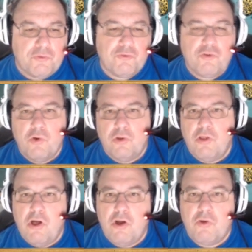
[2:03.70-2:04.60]
two
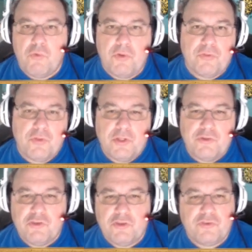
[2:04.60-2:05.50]
along with the
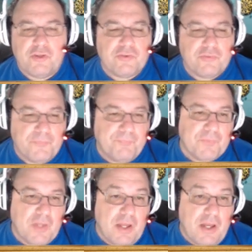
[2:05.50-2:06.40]
logistics,
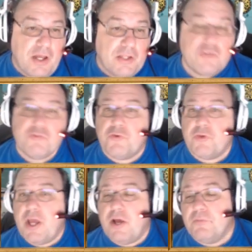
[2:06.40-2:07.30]
at least for
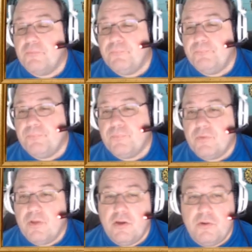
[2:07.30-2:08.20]
now.
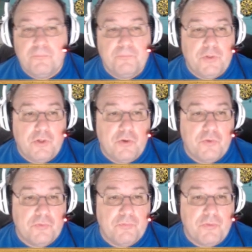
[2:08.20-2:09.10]
You
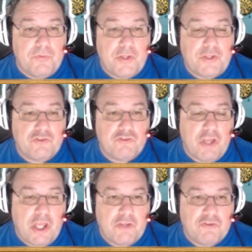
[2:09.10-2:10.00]
know, things
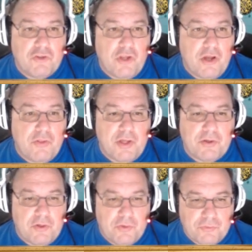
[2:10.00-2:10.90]
change, you know how that
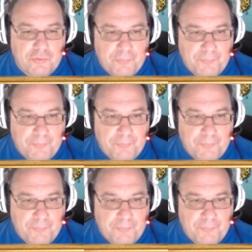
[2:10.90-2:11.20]
goes.